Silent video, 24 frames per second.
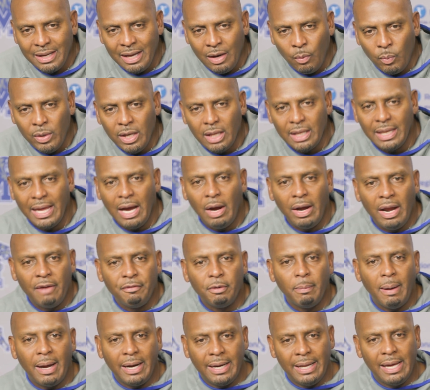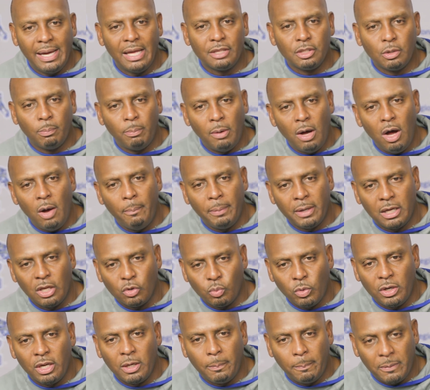And we allow everybody to handle the ball
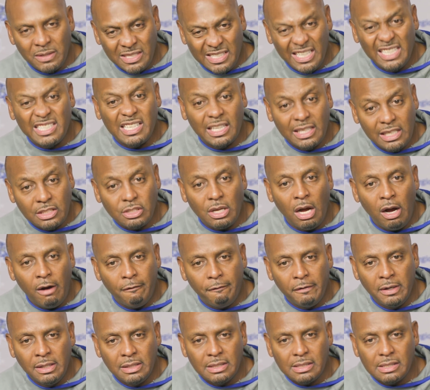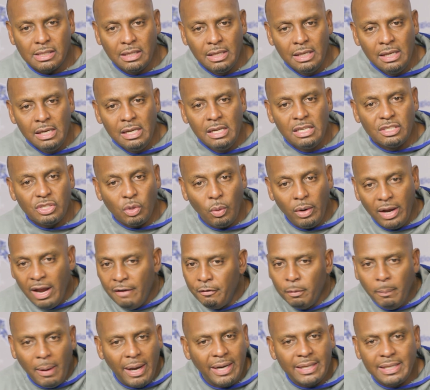because we're in a positionless offense. So
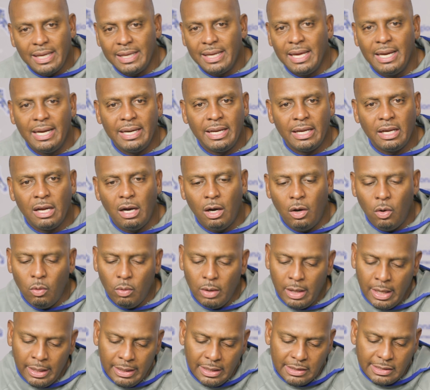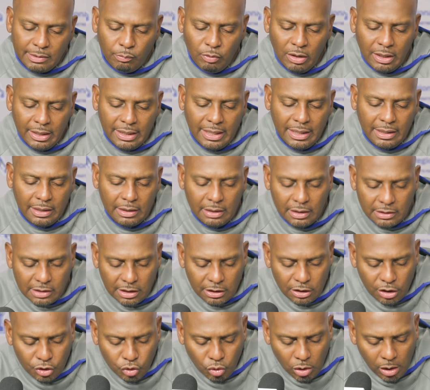everybody can get it and go, and that's really getting us
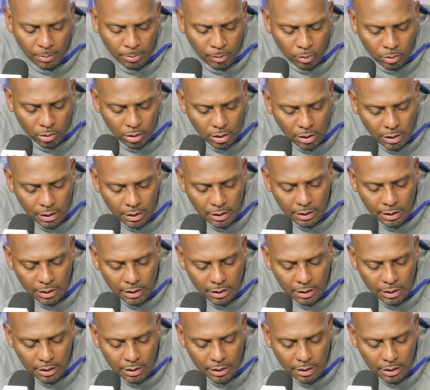into trouble.